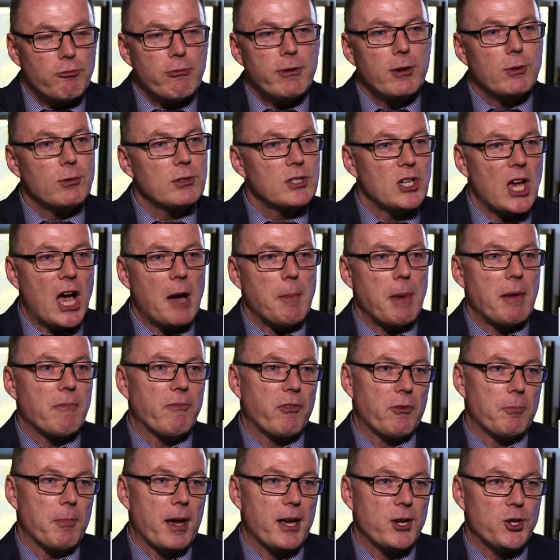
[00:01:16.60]
real-time
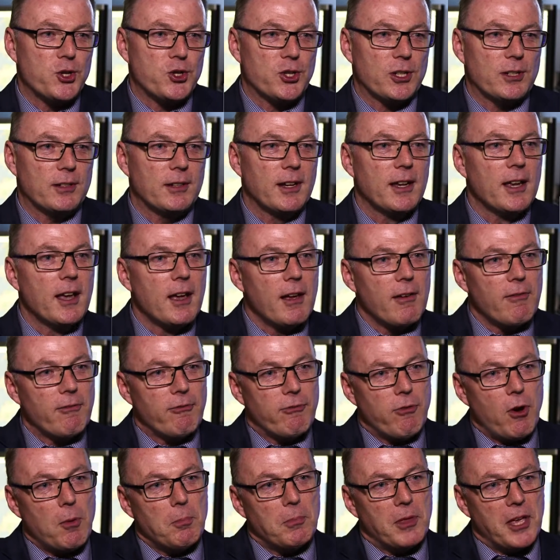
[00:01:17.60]
information
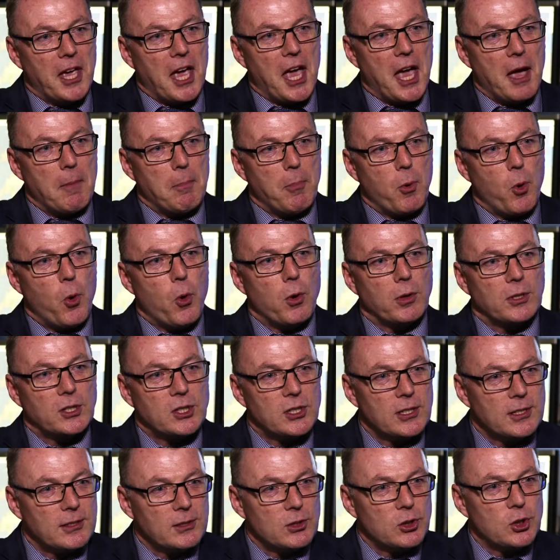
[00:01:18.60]
from the
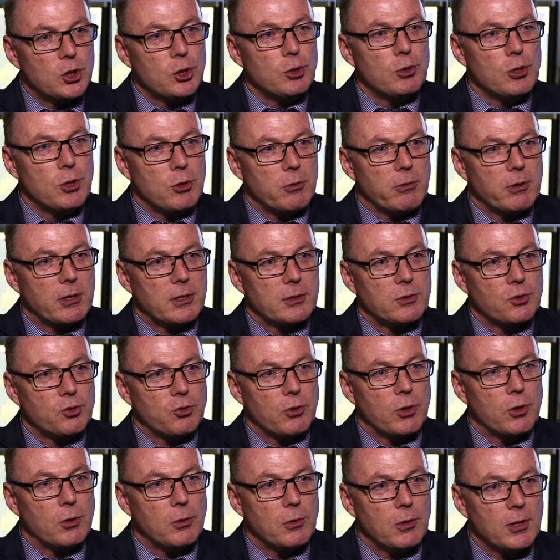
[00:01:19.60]
airport to
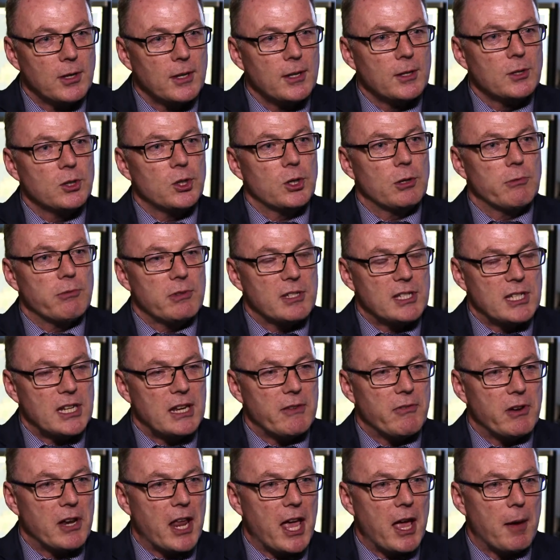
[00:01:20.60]
Eurocontrol to the receiving